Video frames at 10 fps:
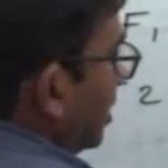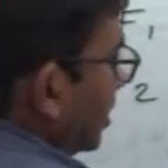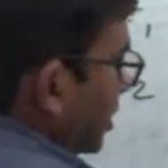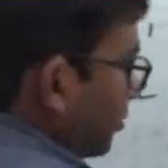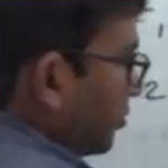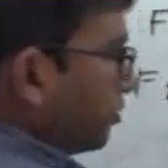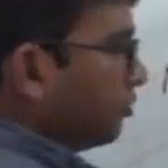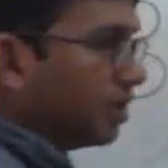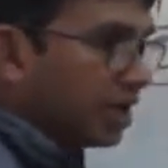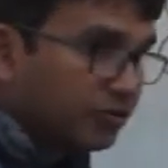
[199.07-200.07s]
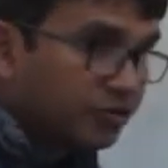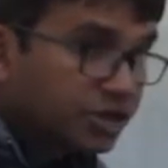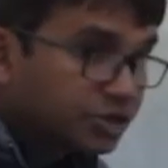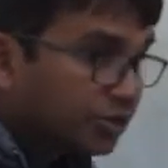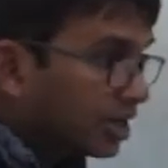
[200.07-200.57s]
Q2. In
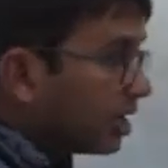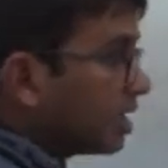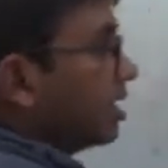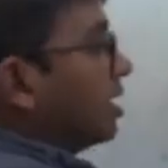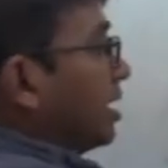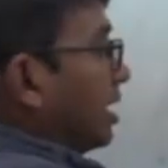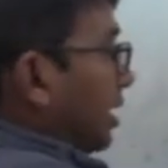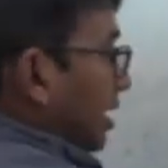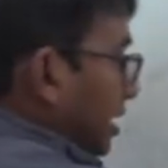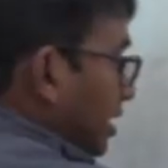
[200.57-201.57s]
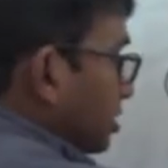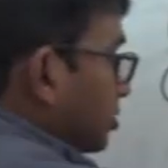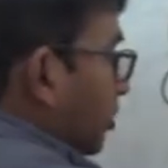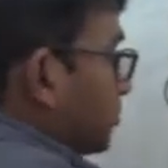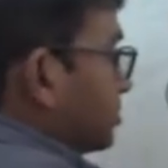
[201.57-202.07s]
which way? His
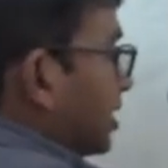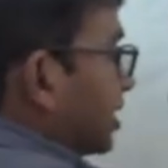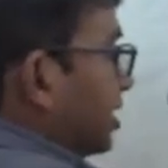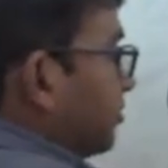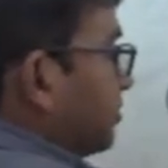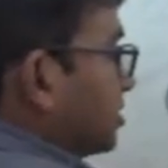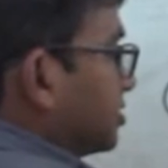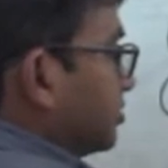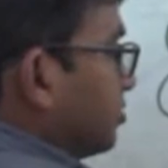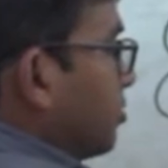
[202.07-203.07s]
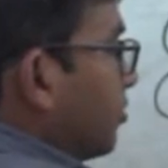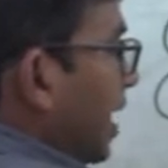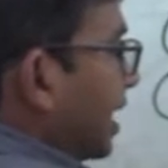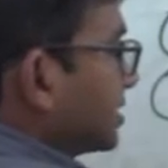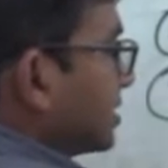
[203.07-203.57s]
objective is to
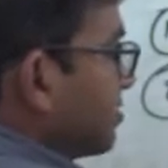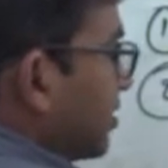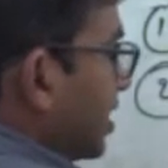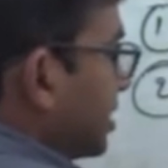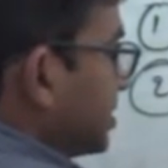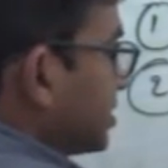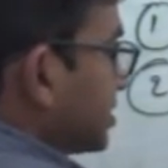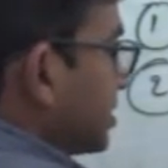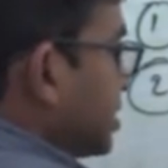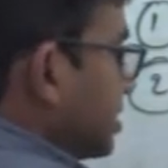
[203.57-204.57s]
maximize